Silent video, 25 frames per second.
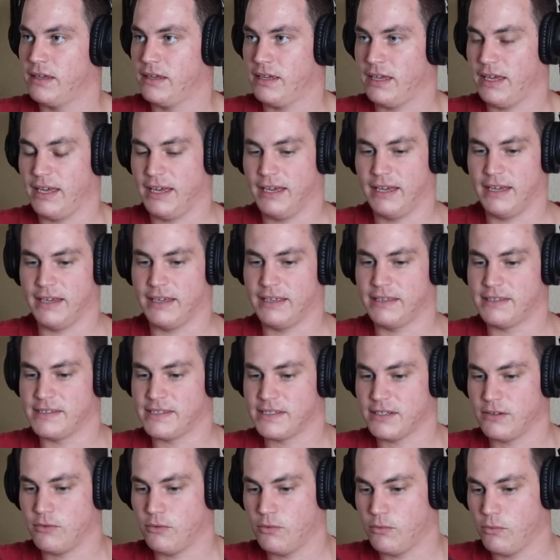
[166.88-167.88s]
And
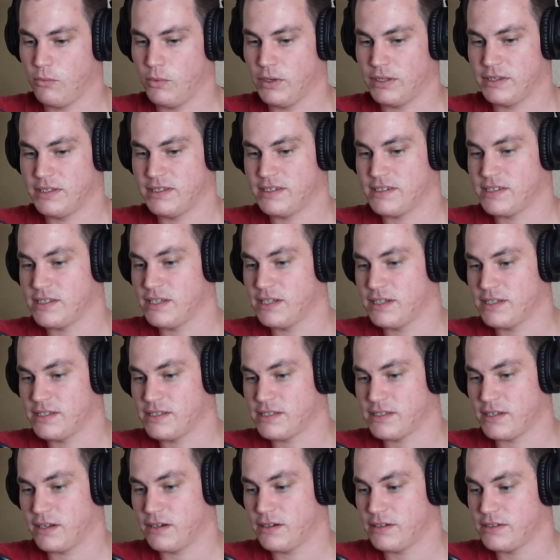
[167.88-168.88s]
what this
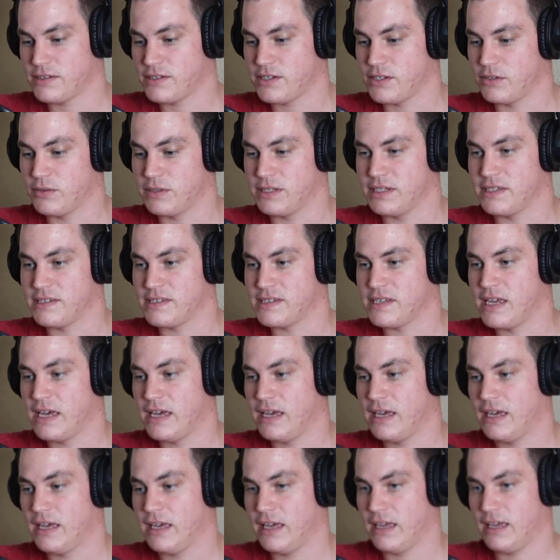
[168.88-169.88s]
does also is
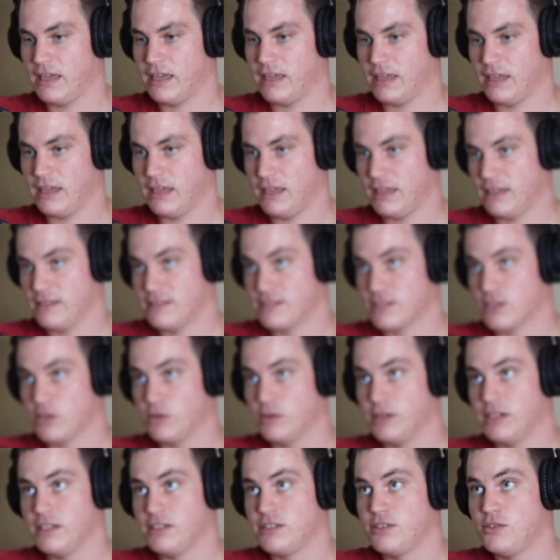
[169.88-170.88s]
it's
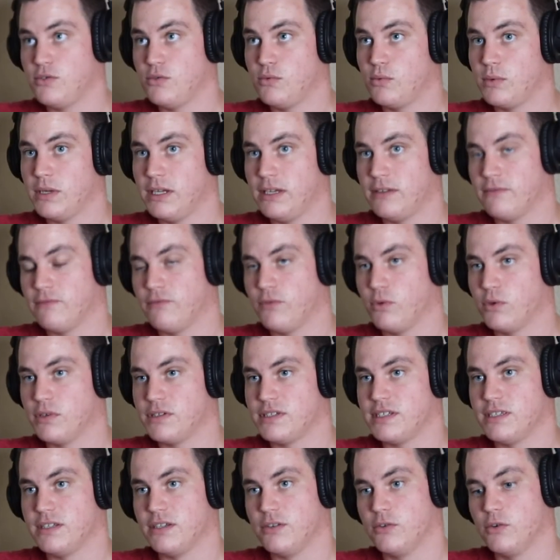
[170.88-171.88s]
going to
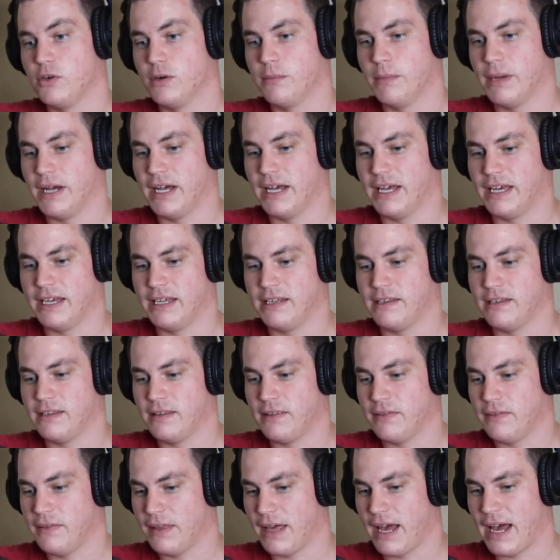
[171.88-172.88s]
reinforce in your mind
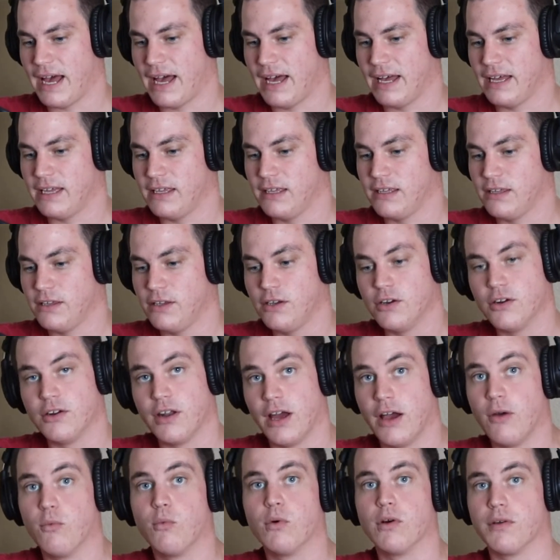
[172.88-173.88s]
that you're
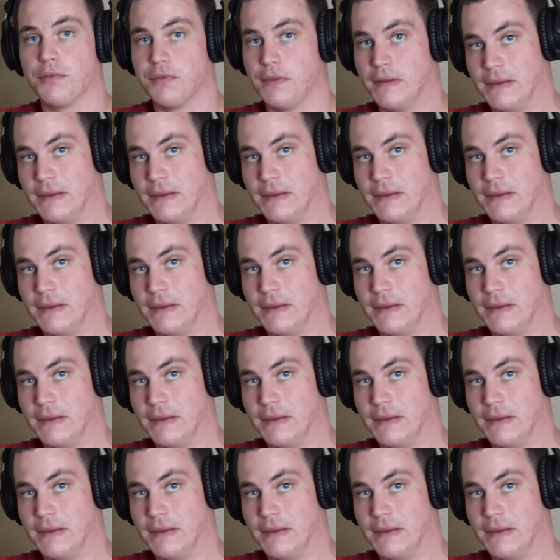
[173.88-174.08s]
not worth